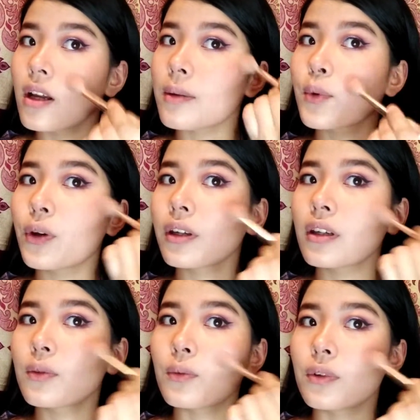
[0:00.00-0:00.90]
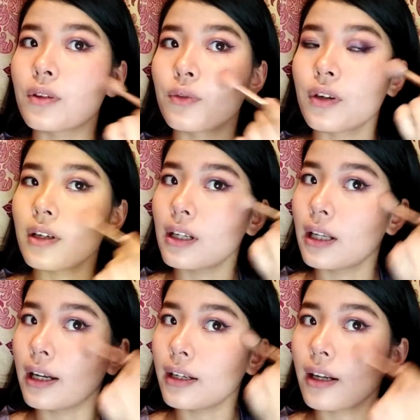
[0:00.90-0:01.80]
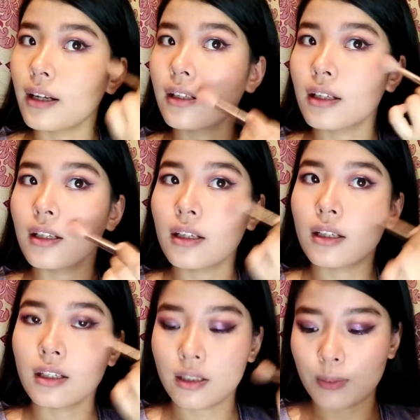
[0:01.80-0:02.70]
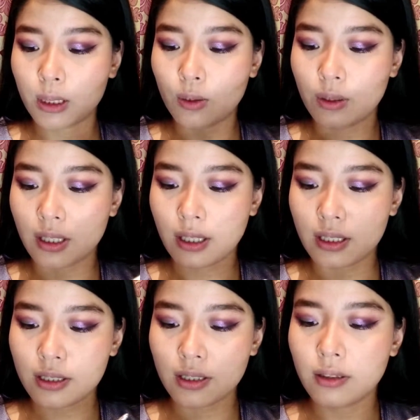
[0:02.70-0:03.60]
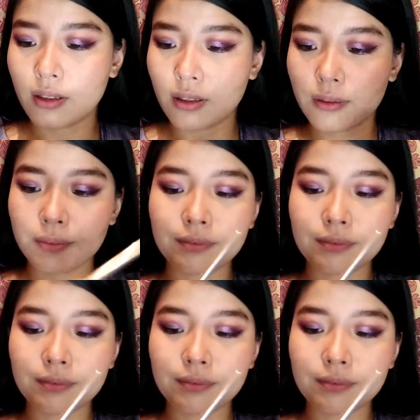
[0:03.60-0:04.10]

I'm going it with a very light hand. It may look harsh in the